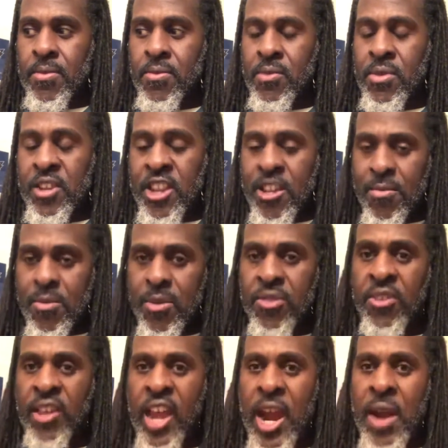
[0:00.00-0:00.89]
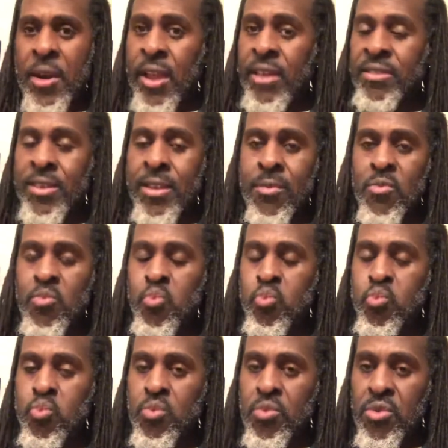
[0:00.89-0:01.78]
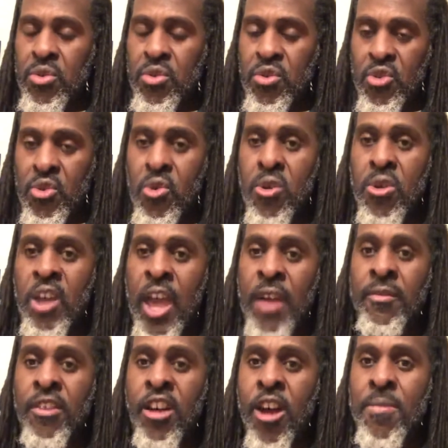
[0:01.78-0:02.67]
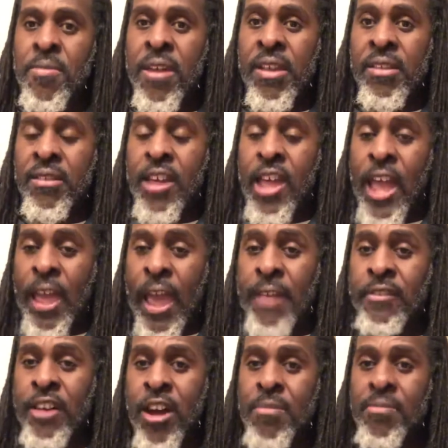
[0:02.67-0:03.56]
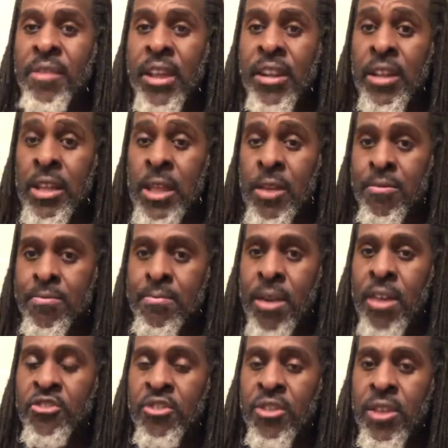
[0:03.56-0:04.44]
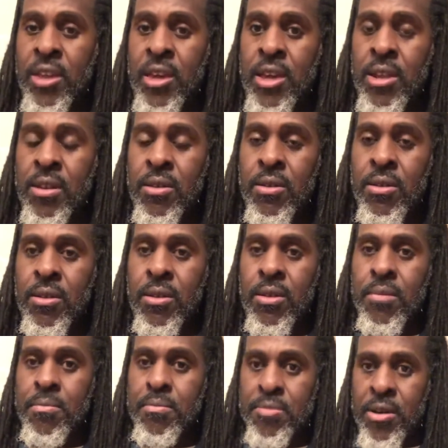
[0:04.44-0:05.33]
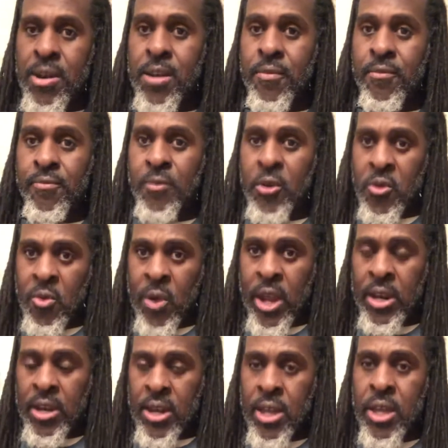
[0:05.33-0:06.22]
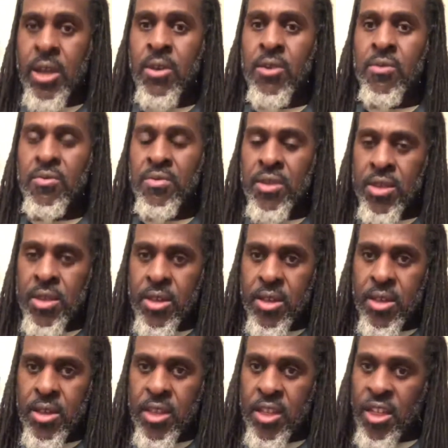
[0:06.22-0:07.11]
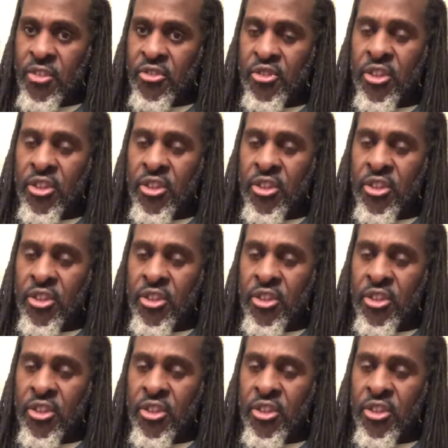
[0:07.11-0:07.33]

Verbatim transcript: with him retiring, like I said, Google haven't updated haven't updated the information yet. But for right now, it's